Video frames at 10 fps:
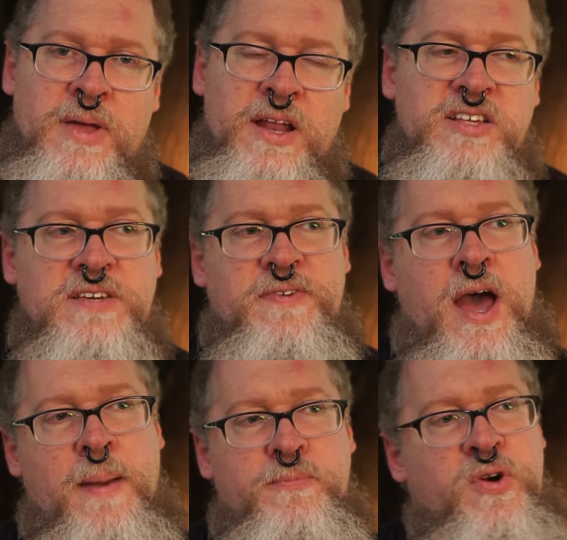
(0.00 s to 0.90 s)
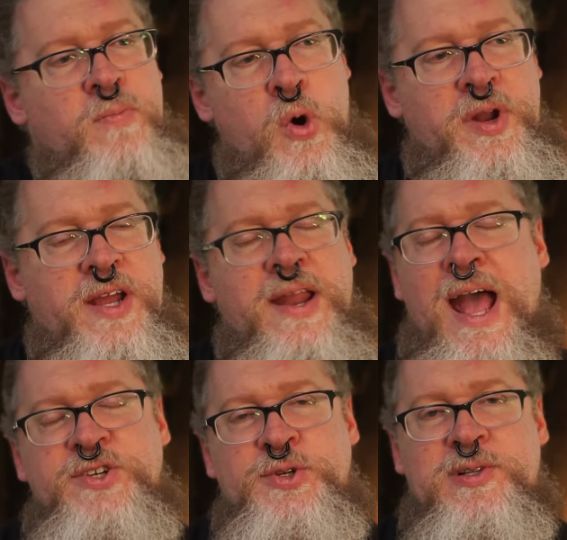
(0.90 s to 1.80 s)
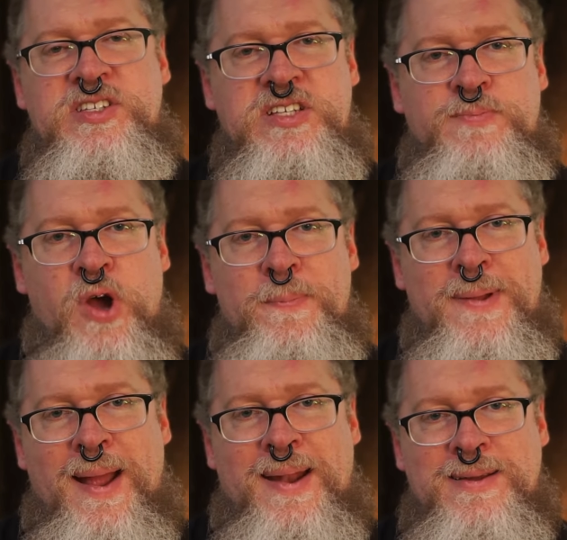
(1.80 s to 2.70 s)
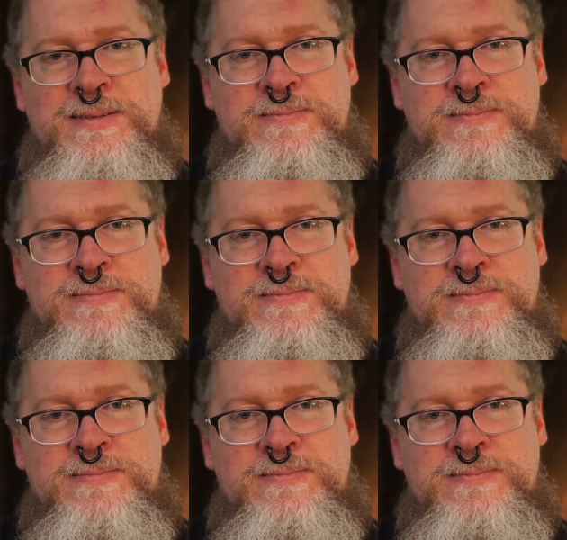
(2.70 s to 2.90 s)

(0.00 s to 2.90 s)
And as if I am promoting nationalistic propaganda.